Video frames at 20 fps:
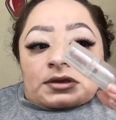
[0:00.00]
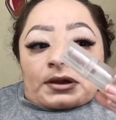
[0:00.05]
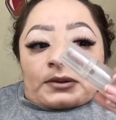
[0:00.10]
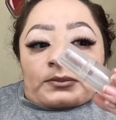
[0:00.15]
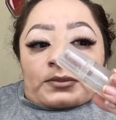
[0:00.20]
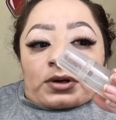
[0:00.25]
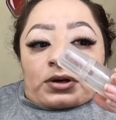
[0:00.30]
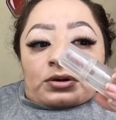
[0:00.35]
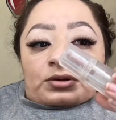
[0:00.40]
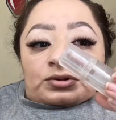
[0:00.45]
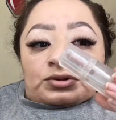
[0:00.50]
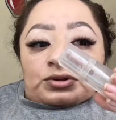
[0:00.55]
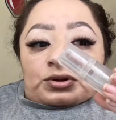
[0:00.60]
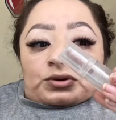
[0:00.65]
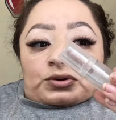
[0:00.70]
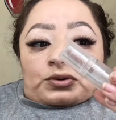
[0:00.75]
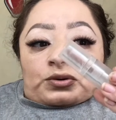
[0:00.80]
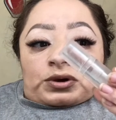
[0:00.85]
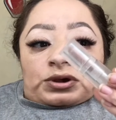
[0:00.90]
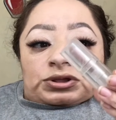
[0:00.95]
I'm
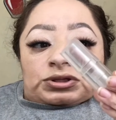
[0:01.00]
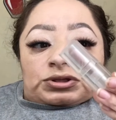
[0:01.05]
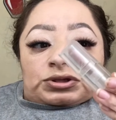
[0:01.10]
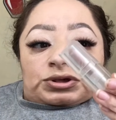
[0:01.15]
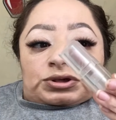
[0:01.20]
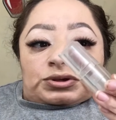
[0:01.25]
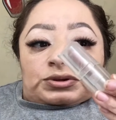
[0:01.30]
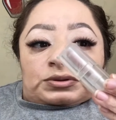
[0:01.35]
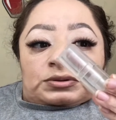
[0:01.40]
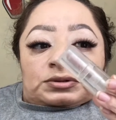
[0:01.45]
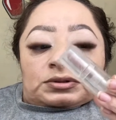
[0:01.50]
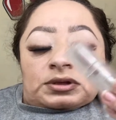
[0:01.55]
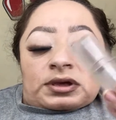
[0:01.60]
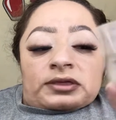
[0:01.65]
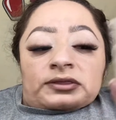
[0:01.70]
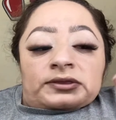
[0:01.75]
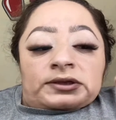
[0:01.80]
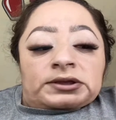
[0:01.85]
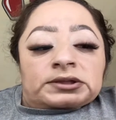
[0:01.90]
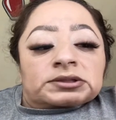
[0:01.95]
also going to use
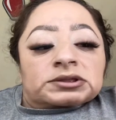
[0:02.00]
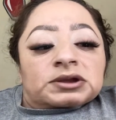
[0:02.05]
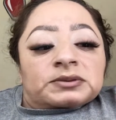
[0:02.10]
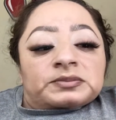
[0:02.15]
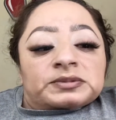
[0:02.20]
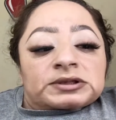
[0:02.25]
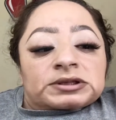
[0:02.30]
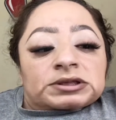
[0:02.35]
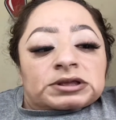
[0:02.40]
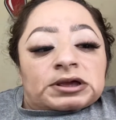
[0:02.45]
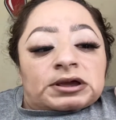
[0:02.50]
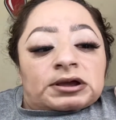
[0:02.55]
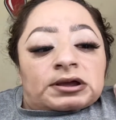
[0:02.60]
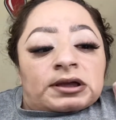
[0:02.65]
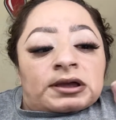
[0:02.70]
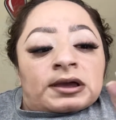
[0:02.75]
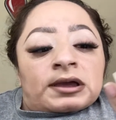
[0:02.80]
the lipstick